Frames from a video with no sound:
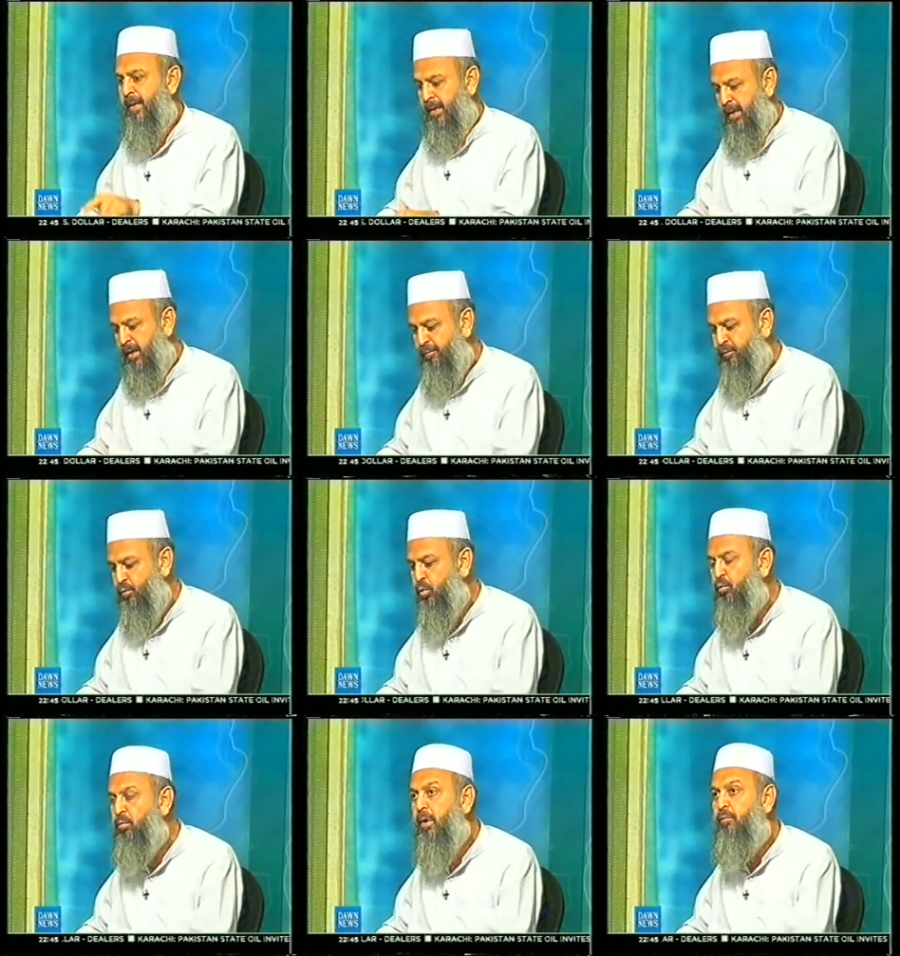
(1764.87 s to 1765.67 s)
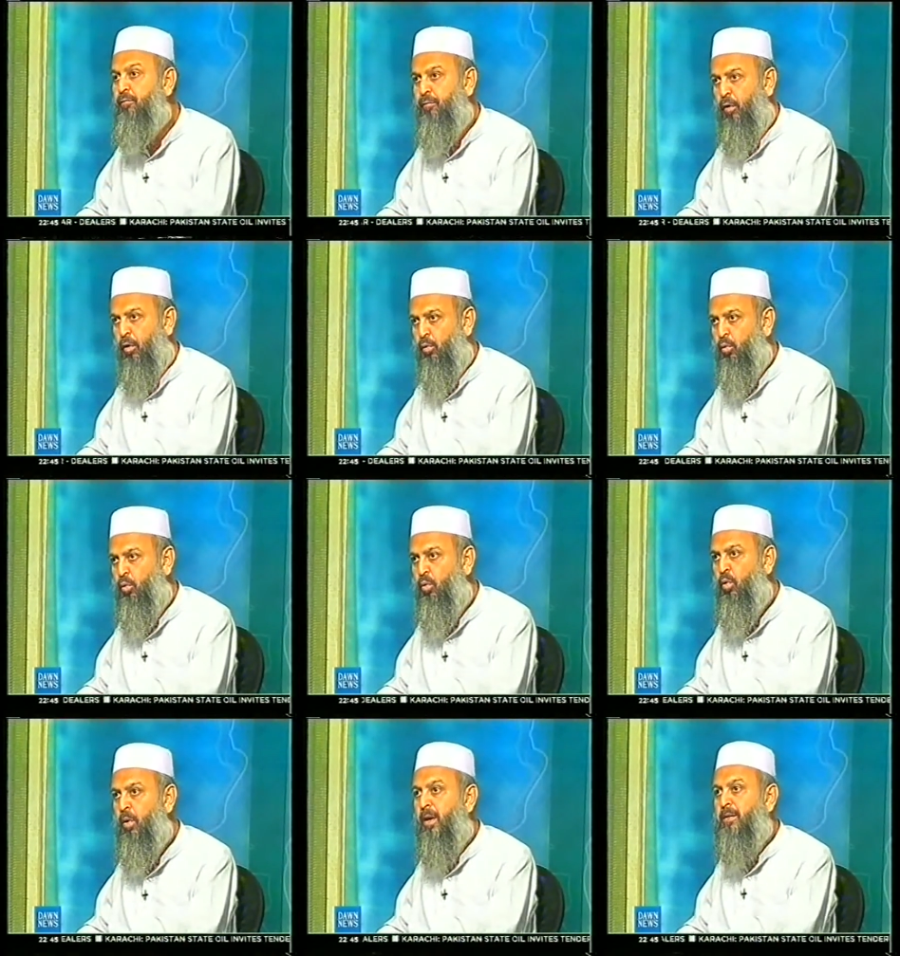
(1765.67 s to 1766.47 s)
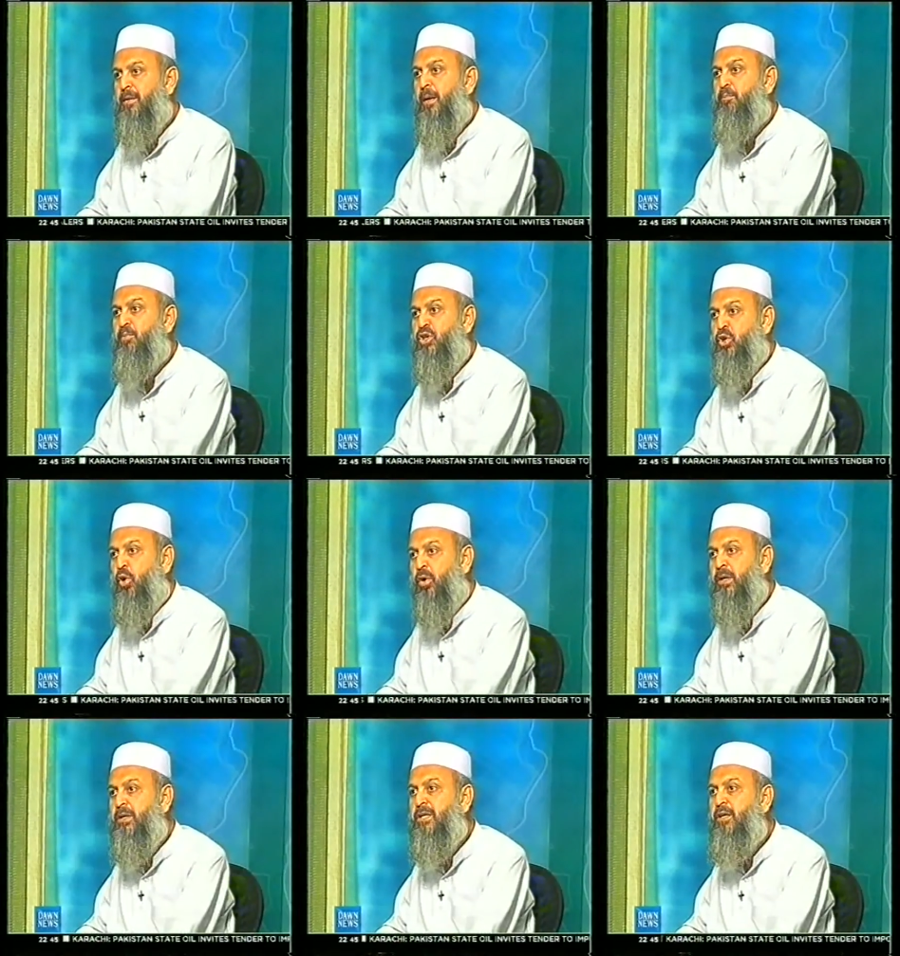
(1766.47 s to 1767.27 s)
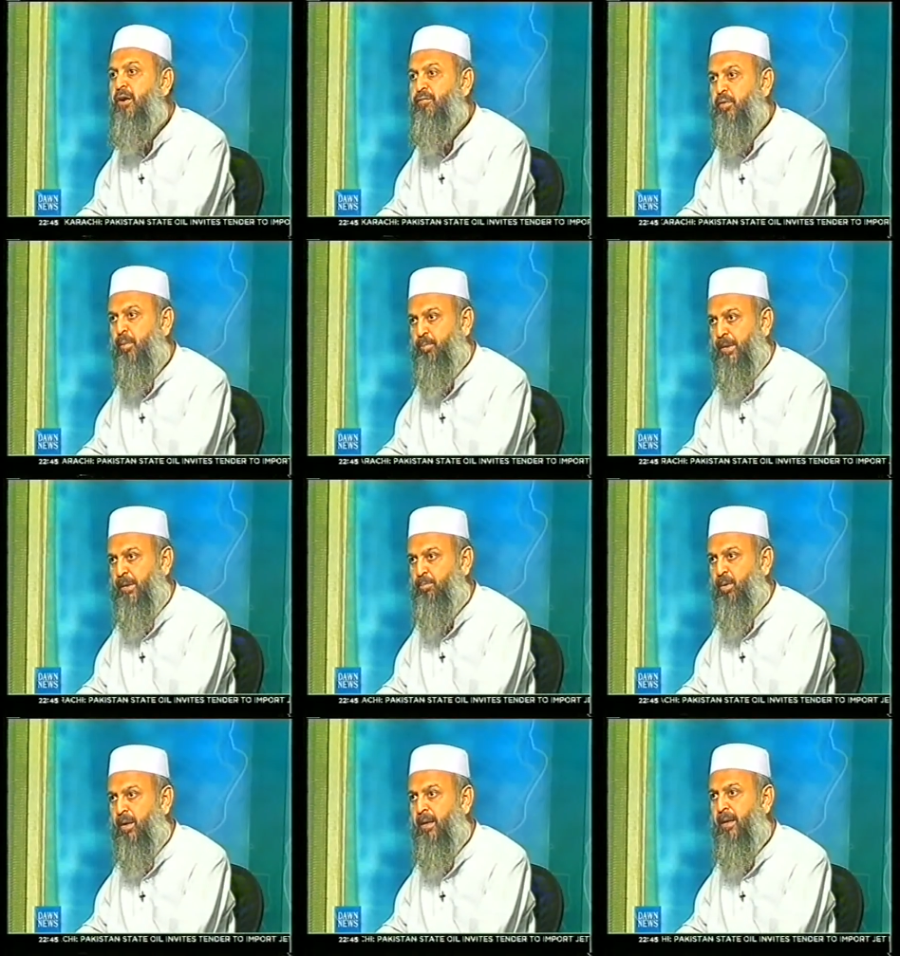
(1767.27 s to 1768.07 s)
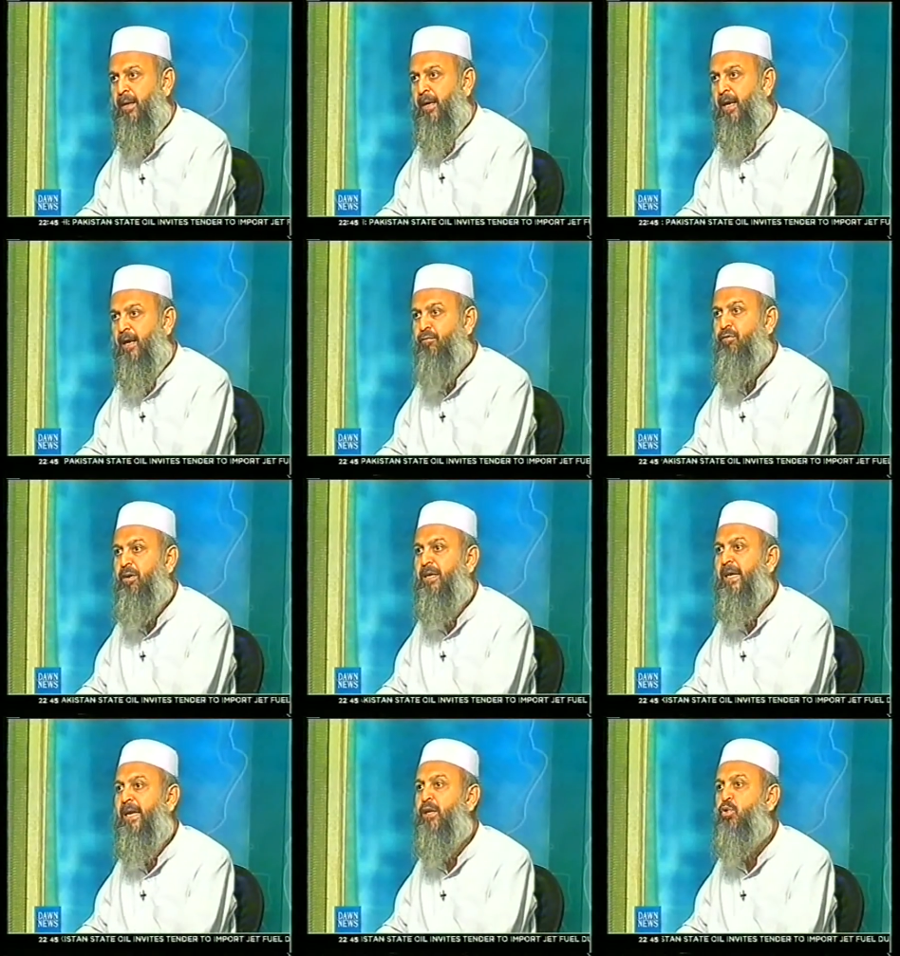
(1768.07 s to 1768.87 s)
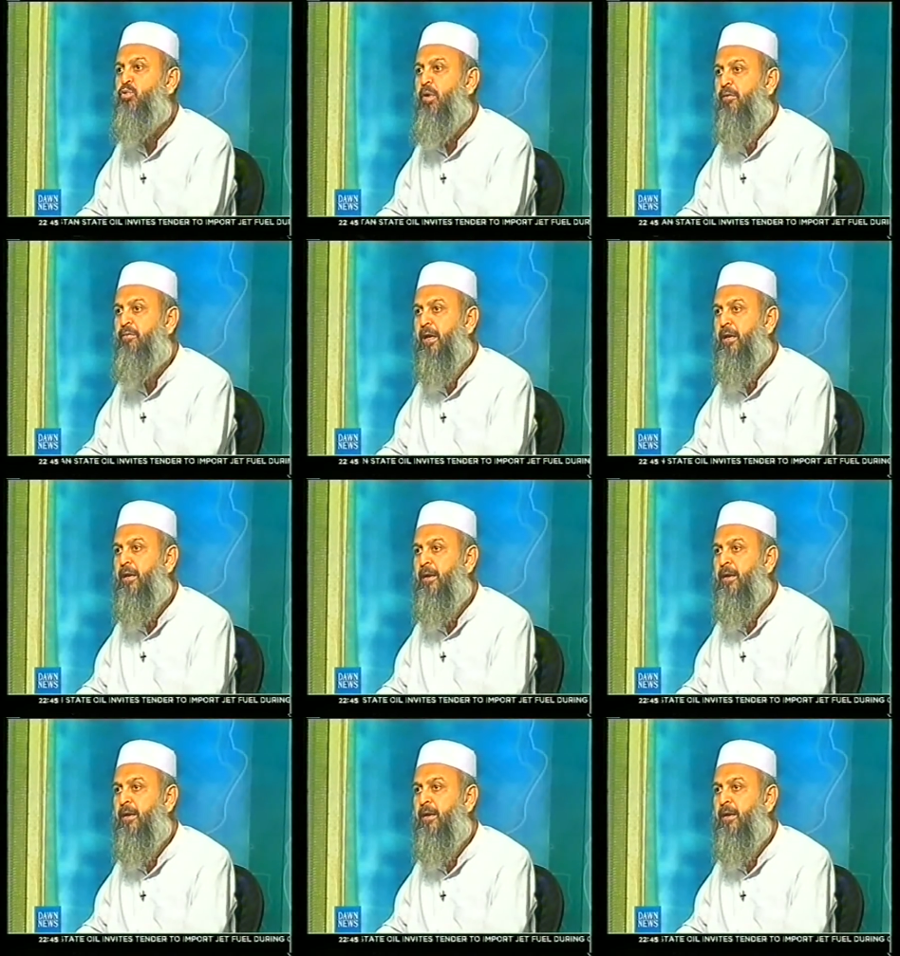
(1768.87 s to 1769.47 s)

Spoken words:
If you will follow the majority of the people, it will take you away